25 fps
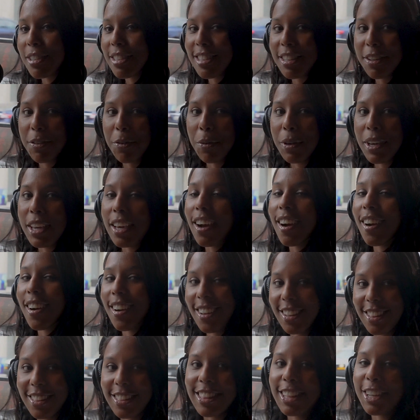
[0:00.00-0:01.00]
We
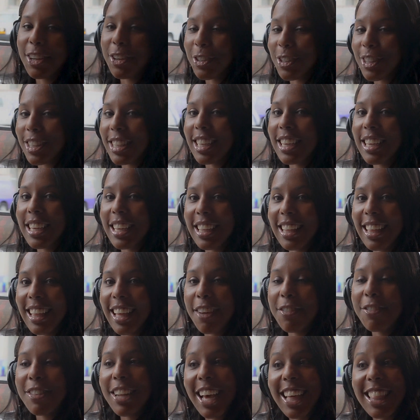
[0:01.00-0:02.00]
are literally,
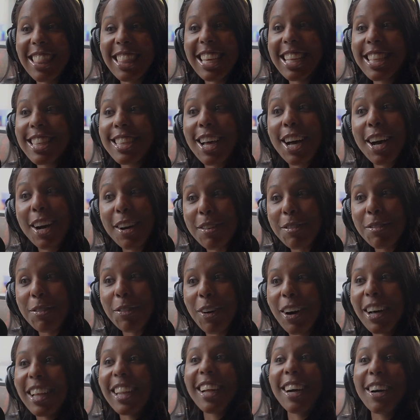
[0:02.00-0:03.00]
if not the top,
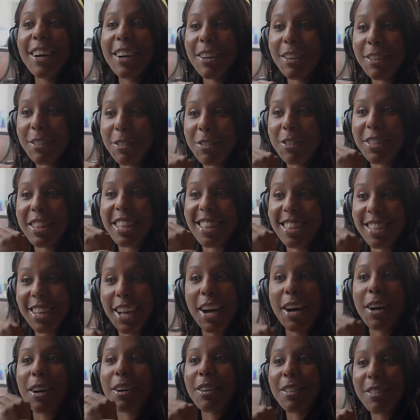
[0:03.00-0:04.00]
one of
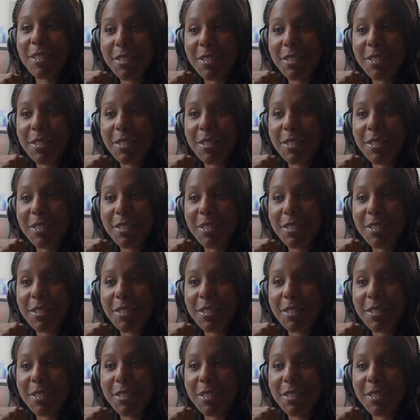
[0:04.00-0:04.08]
top.